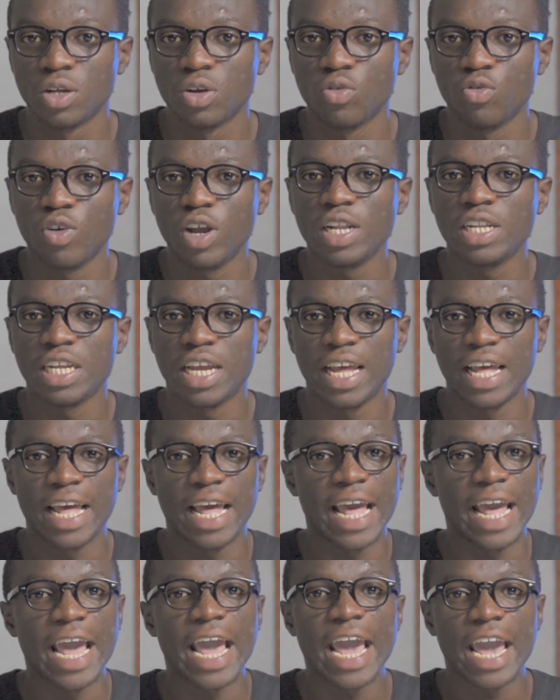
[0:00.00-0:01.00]
when
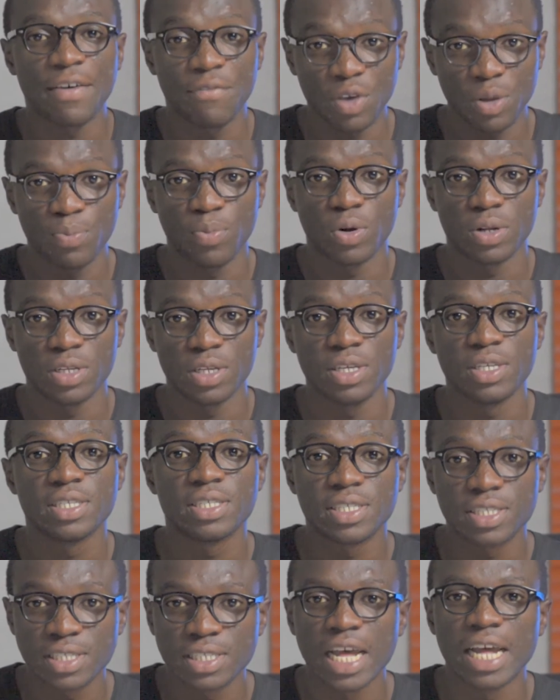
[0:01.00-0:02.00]
everybody
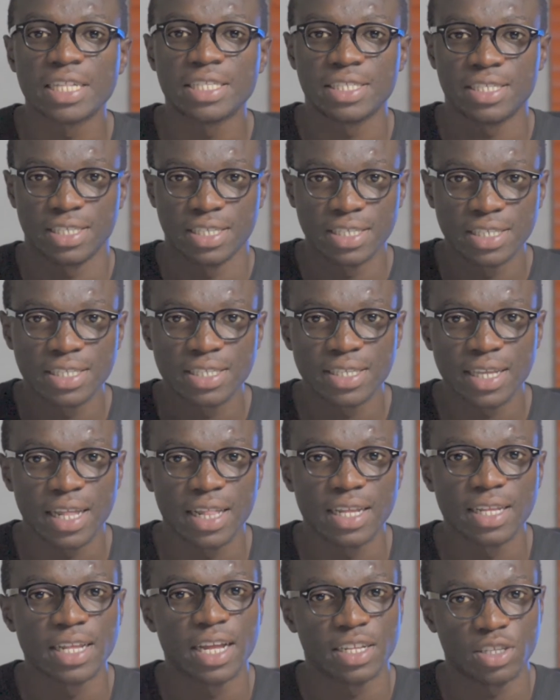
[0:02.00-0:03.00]
starts
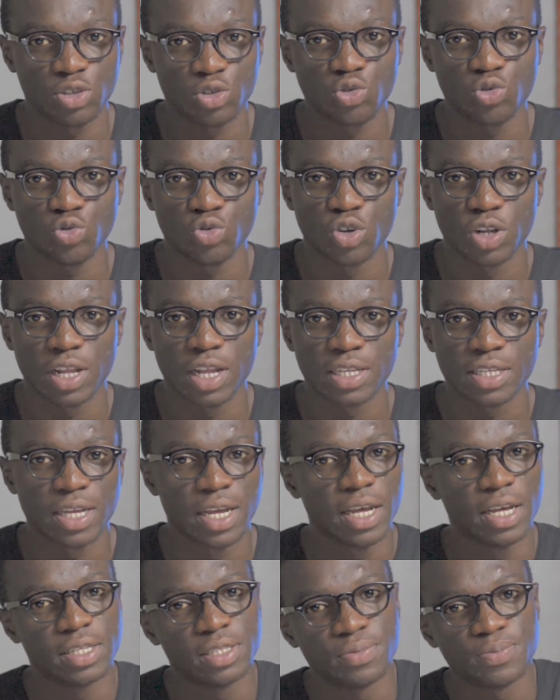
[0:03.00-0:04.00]
selling at $2,
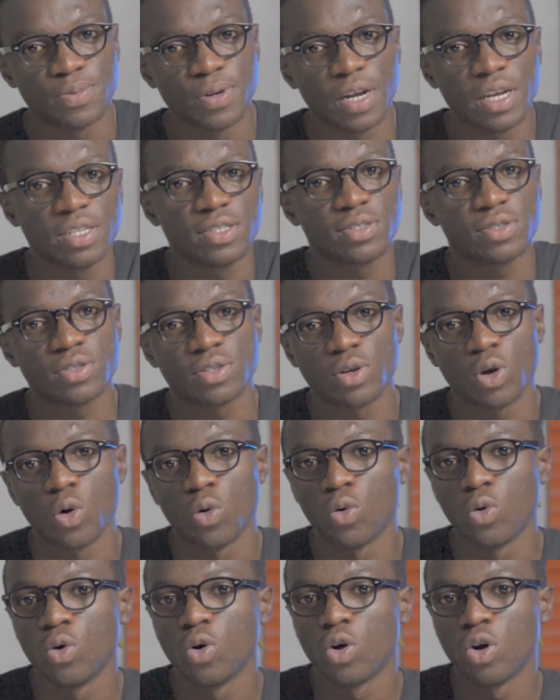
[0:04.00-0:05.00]
the price
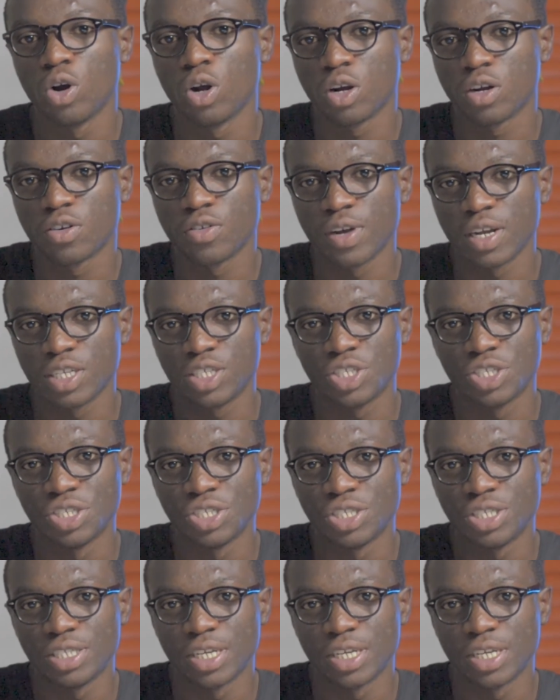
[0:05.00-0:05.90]
go crashing